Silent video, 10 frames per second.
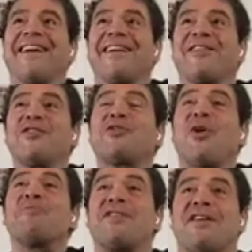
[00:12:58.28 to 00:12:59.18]
you
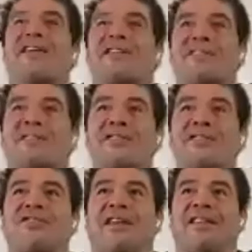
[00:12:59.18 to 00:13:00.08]
told me this. This
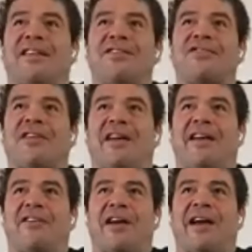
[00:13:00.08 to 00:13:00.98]
is this is I
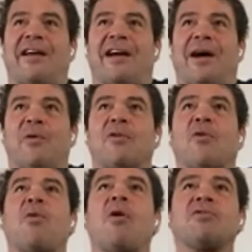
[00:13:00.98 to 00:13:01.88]
I, I will
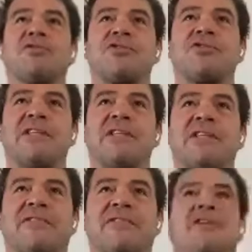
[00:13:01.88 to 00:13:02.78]
quote Steven
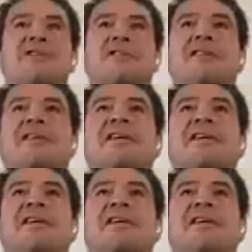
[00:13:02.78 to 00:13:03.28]
Munatones.